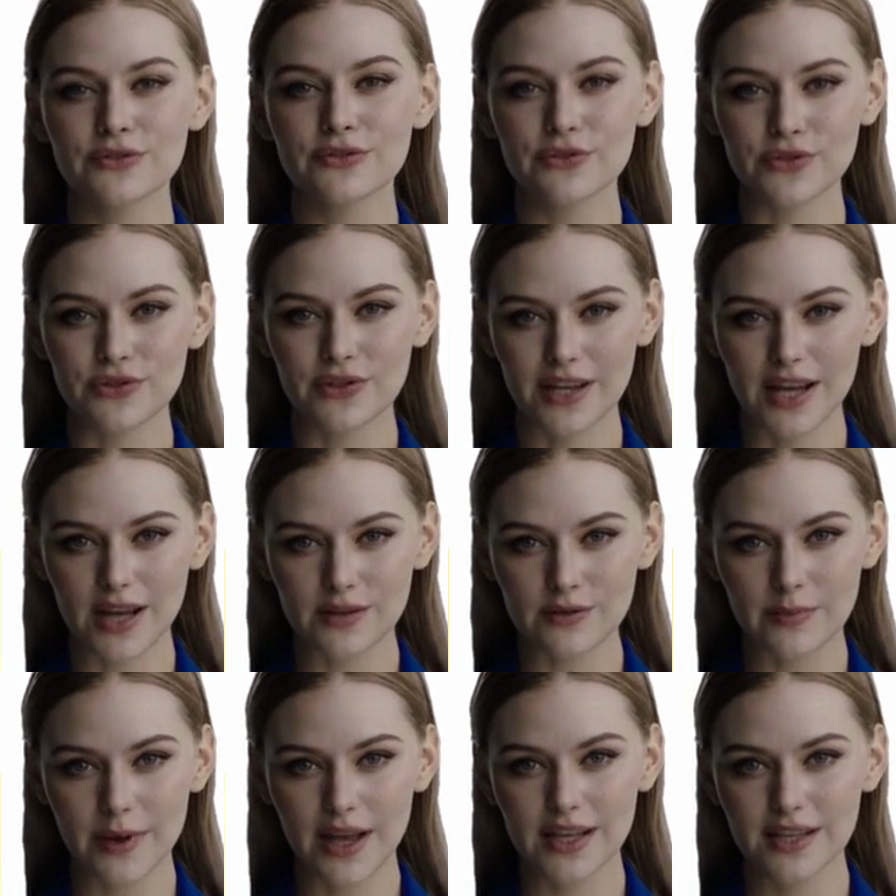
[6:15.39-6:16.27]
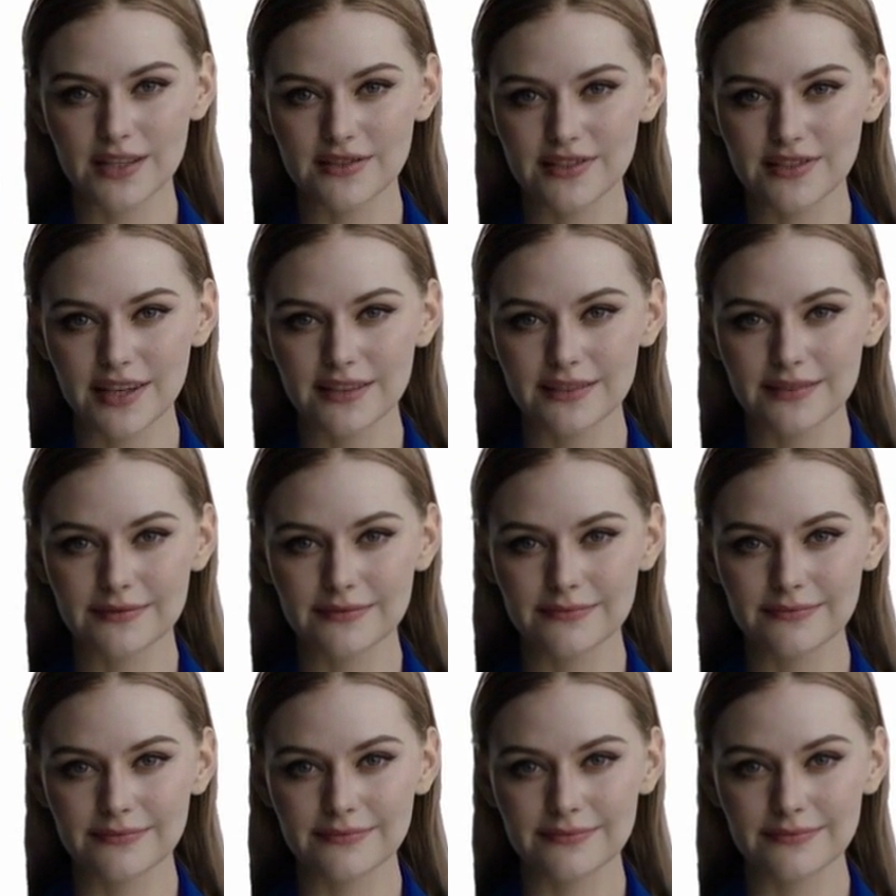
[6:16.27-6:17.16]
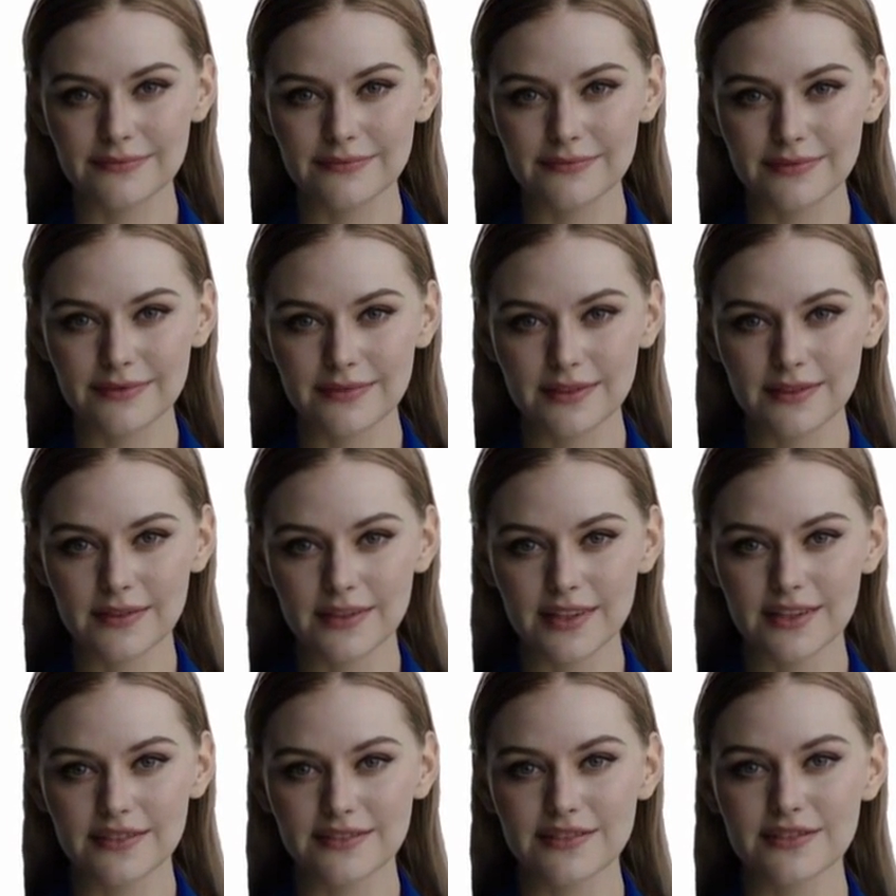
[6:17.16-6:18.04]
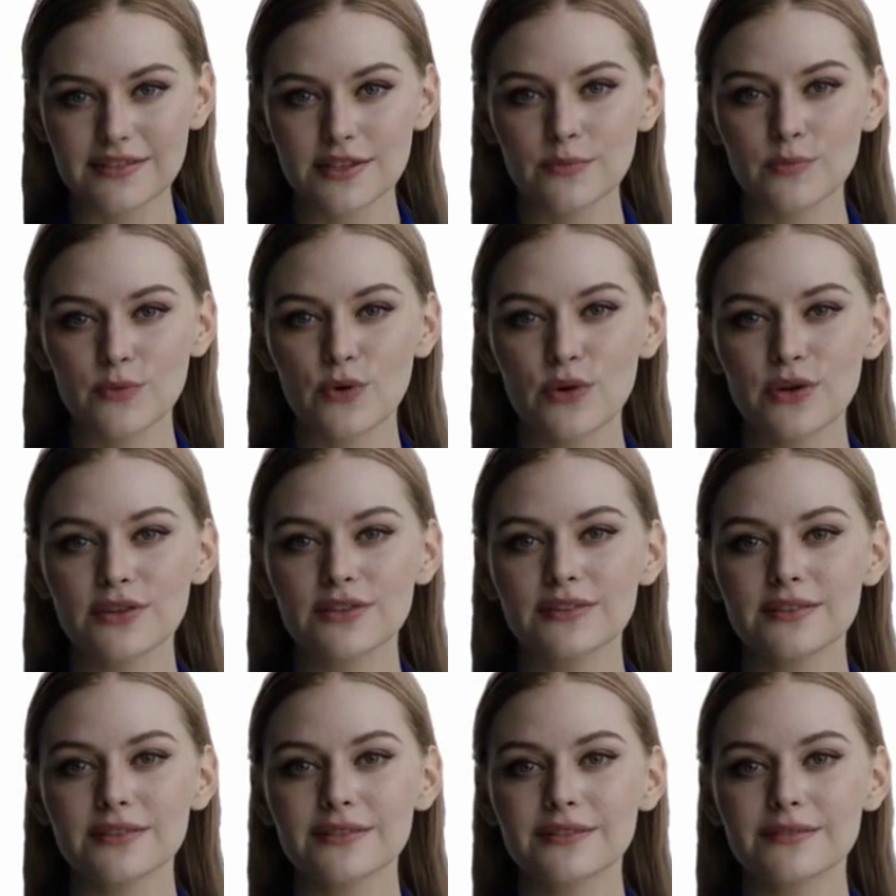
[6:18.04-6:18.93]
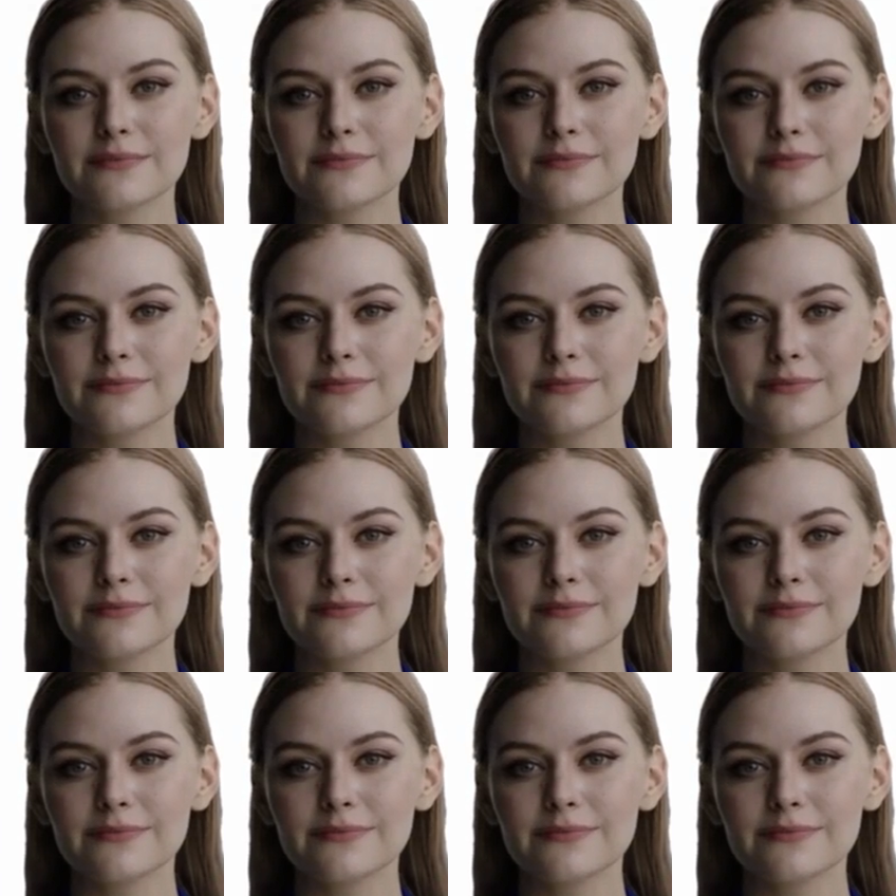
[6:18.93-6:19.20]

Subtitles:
to learn how to manage it. This is important.